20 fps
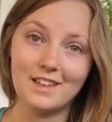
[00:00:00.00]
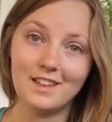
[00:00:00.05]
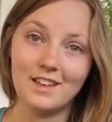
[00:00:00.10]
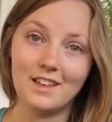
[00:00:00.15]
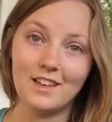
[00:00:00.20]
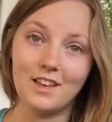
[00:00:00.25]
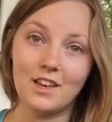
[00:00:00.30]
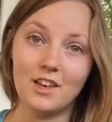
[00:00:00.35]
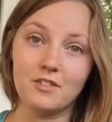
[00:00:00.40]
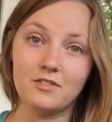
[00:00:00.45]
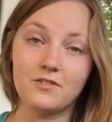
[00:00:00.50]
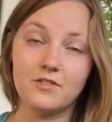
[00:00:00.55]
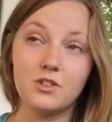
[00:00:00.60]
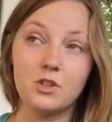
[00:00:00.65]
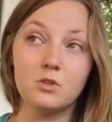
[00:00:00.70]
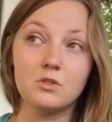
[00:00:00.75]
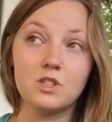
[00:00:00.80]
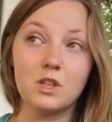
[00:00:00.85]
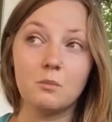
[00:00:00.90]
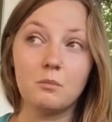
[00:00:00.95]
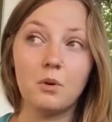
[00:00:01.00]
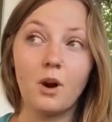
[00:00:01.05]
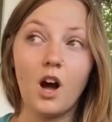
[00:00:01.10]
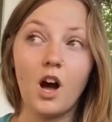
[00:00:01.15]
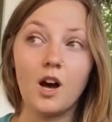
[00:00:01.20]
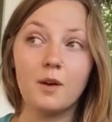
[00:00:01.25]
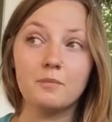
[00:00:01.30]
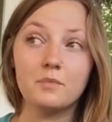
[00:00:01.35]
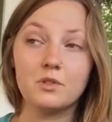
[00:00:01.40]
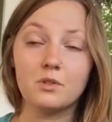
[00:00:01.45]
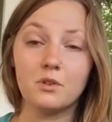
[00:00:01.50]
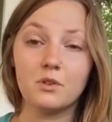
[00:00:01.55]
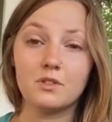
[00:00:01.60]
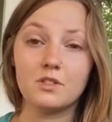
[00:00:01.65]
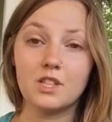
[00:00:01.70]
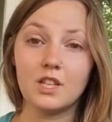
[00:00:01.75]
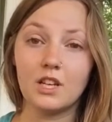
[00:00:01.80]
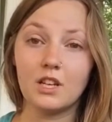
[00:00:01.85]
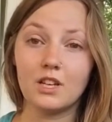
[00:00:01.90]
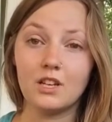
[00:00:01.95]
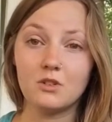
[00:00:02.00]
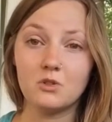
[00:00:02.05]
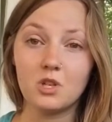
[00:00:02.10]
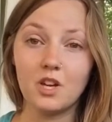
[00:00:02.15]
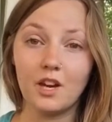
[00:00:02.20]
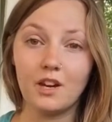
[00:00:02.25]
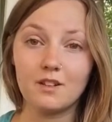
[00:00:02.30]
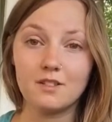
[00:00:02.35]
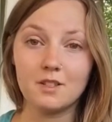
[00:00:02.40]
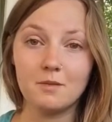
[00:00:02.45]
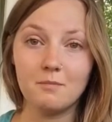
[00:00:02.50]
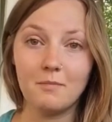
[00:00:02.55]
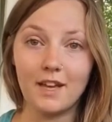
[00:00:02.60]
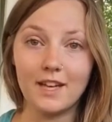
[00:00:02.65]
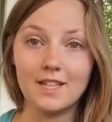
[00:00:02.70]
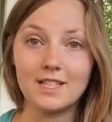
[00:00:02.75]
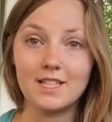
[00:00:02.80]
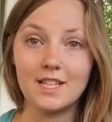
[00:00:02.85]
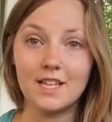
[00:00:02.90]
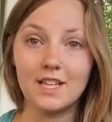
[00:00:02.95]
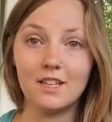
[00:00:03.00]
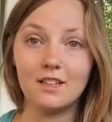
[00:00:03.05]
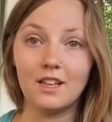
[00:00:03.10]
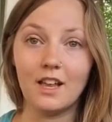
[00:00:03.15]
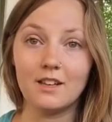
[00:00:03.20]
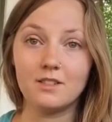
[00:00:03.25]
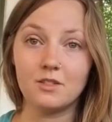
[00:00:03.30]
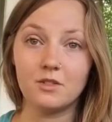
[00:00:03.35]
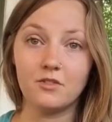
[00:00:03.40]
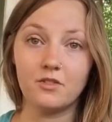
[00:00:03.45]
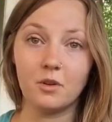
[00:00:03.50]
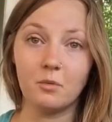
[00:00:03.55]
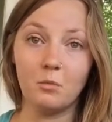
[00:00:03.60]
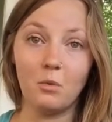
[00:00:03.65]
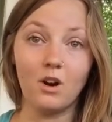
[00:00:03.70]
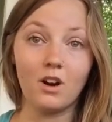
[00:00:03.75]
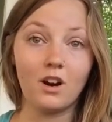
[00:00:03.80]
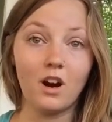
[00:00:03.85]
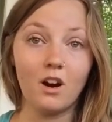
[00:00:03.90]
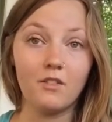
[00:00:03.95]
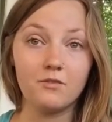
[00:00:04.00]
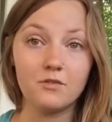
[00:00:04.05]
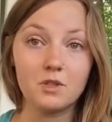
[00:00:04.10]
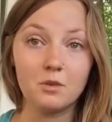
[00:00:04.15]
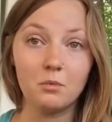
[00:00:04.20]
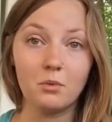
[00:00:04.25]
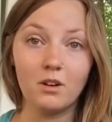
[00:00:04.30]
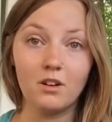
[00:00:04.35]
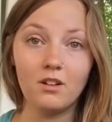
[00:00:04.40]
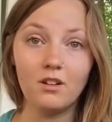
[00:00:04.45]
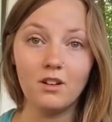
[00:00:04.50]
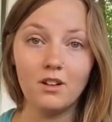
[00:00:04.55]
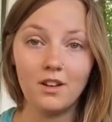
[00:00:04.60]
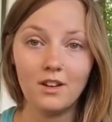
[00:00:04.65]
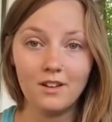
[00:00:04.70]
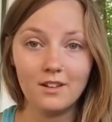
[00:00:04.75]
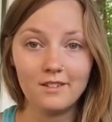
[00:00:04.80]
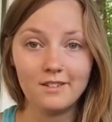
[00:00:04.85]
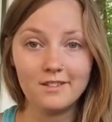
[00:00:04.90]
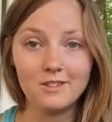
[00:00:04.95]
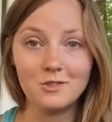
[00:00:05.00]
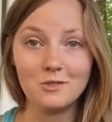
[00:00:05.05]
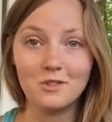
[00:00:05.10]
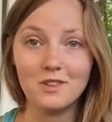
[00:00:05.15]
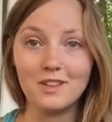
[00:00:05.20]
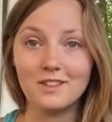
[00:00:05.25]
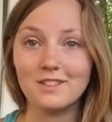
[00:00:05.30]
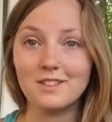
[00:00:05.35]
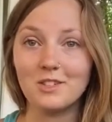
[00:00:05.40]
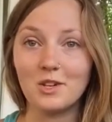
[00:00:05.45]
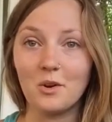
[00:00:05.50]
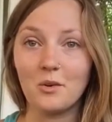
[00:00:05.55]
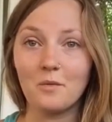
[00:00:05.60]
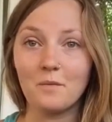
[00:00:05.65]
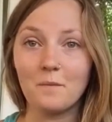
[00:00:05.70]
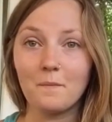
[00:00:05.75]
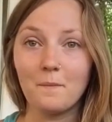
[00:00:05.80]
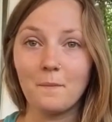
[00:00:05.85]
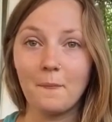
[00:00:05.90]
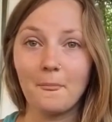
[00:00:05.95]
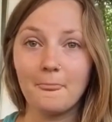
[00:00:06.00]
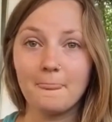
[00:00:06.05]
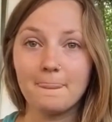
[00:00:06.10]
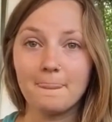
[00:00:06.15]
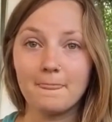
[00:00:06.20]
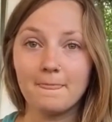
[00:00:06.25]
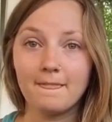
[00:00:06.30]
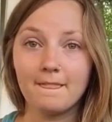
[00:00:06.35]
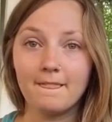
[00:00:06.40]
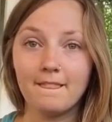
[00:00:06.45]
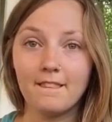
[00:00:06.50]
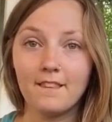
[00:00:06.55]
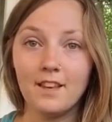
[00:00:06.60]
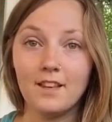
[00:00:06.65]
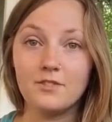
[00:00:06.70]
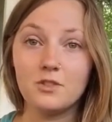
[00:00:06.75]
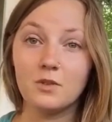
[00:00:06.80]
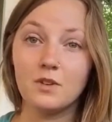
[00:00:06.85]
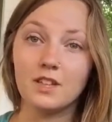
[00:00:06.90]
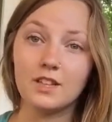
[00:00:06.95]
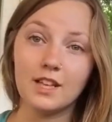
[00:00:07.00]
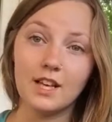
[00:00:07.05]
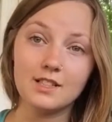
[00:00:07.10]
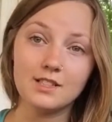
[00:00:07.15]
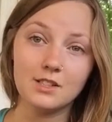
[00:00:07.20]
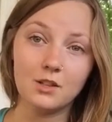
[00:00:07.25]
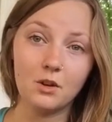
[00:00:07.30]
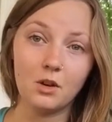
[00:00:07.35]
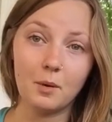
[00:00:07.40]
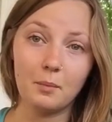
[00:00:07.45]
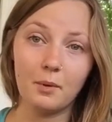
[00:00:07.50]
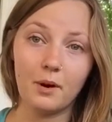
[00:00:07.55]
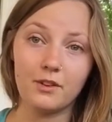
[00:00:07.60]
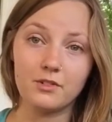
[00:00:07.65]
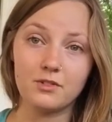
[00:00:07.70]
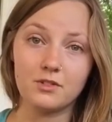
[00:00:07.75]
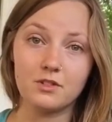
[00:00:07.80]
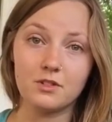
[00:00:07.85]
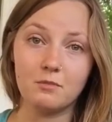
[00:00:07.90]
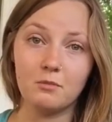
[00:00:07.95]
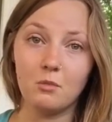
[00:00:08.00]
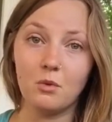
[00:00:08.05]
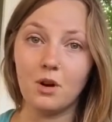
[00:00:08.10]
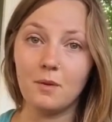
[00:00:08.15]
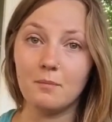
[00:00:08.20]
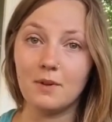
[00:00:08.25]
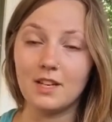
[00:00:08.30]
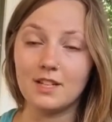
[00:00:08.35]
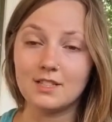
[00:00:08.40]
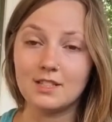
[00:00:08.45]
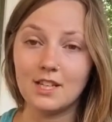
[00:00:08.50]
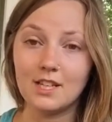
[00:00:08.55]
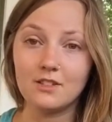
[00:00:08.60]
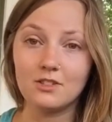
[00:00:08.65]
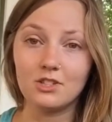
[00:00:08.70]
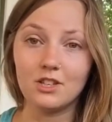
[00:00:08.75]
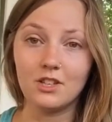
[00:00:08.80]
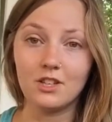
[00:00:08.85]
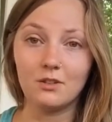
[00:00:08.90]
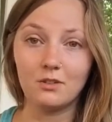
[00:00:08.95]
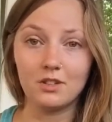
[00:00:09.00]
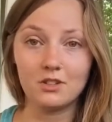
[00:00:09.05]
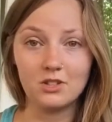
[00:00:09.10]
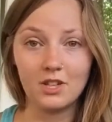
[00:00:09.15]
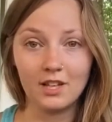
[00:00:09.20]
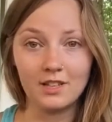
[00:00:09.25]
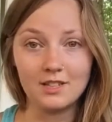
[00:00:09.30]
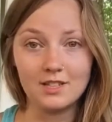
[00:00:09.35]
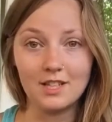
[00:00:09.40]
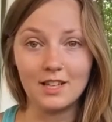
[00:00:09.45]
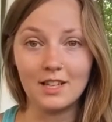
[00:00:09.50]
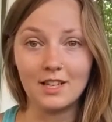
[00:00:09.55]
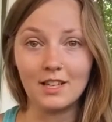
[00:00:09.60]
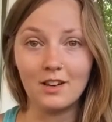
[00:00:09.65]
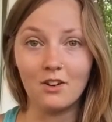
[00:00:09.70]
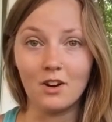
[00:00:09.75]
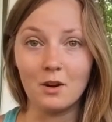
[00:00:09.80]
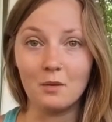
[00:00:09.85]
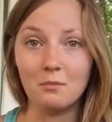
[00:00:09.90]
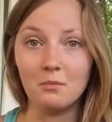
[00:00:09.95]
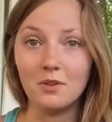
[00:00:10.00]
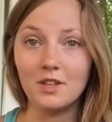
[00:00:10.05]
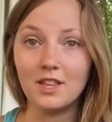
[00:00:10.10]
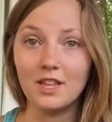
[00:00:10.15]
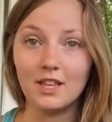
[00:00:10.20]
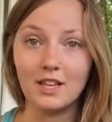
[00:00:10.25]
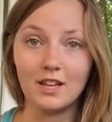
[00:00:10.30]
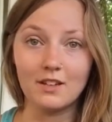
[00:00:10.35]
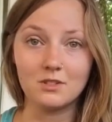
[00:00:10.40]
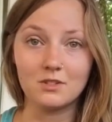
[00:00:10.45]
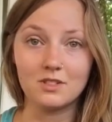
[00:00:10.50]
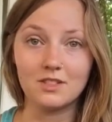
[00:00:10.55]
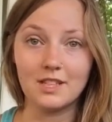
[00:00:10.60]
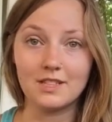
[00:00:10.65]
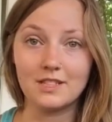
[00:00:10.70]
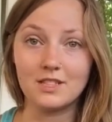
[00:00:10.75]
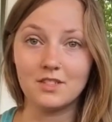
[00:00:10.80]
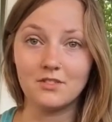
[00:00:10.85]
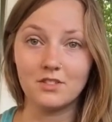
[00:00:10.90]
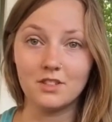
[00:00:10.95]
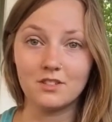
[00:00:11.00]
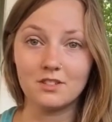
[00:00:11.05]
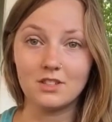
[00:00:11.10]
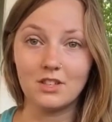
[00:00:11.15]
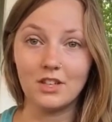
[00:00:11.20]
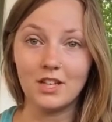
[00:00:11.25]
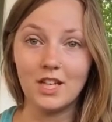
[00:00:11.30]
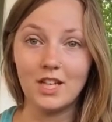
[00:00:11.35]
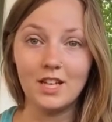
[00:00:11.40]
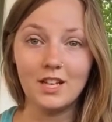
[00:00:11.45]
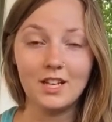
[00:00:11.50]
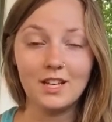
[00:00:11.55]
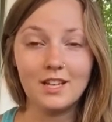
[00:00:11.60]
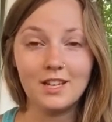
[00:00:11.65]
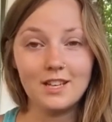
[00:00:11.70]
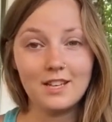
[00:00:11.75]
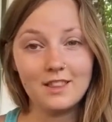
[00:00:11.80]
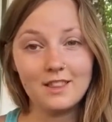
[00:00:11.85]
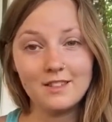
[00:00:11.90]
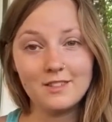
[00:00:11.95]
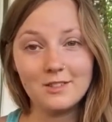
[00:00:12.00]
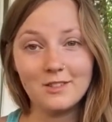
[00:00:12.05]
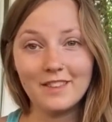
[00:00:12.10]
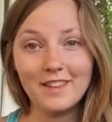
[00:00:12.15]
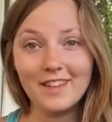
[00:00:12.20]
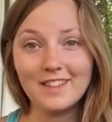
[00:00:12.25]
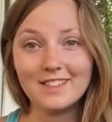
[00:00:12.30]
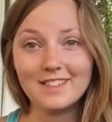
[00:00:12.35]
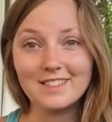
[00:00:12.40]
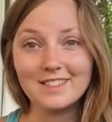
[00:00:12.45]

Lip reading: If using props or sitting in a chair to meditate allows you to feel more comfortable, do this too. If doing less yoga postures and more meditation or chanting or breathing exercises feels good, then do this.